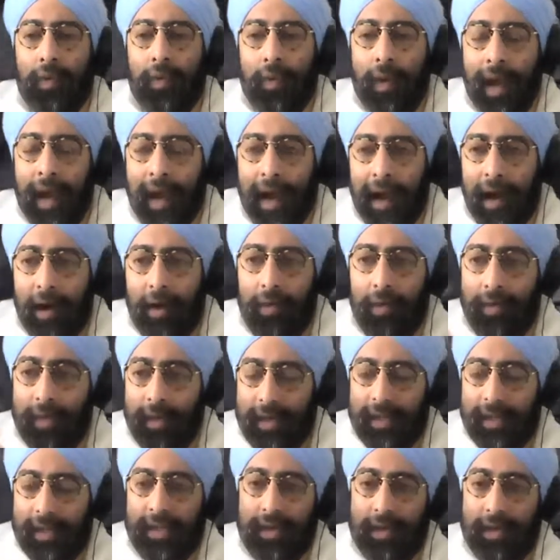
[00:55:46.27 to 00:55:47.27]
how
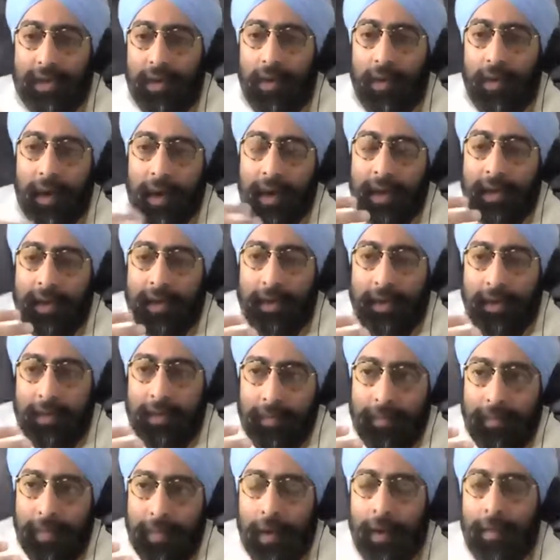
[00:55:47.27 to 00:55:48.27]
this is going
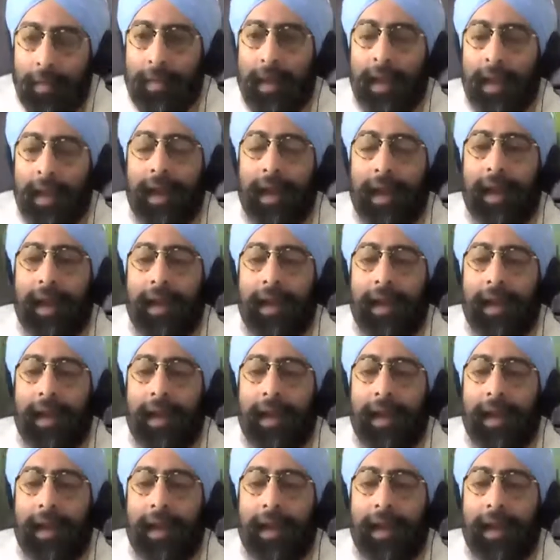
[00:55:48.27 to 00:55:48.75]
to permeate.